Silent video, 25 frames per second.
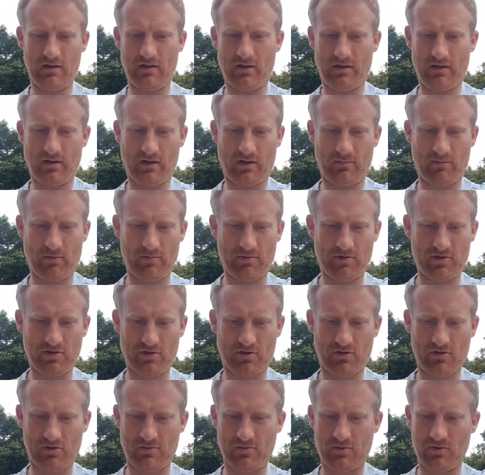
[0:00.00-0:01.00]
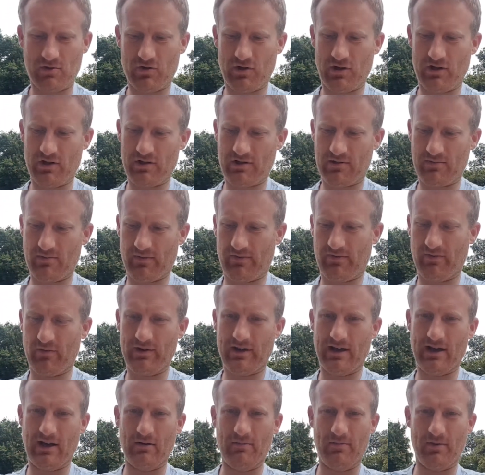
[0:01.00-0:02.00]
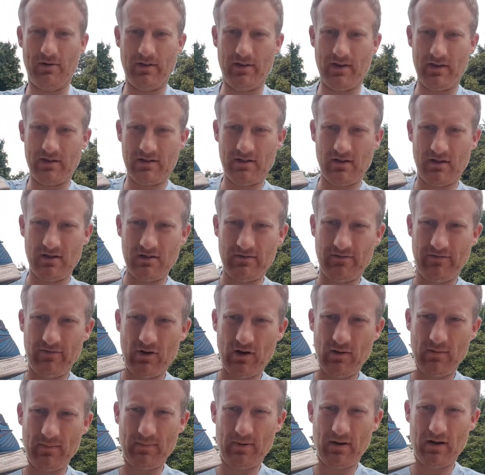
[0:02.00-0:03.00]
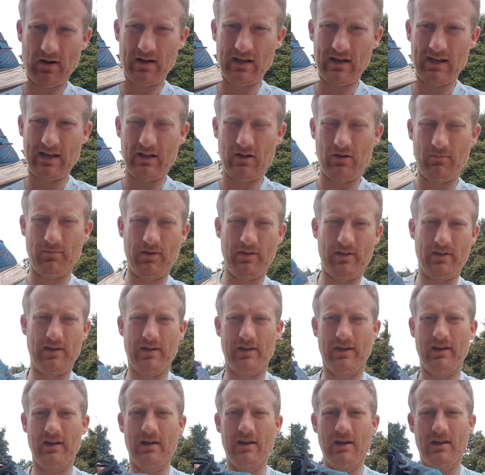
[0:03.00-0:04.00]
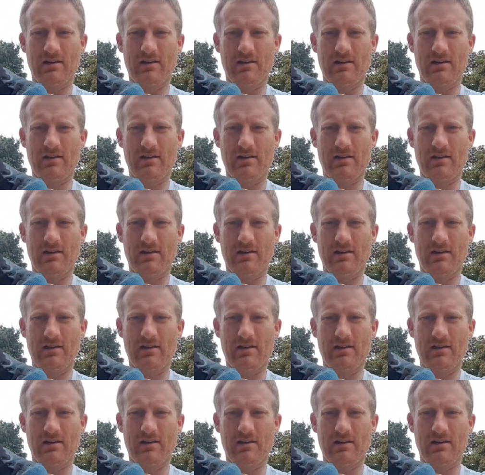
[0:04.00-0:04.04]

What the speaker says: I probably should have got some new trainers before now, but they're starting to fall apart a little bit there.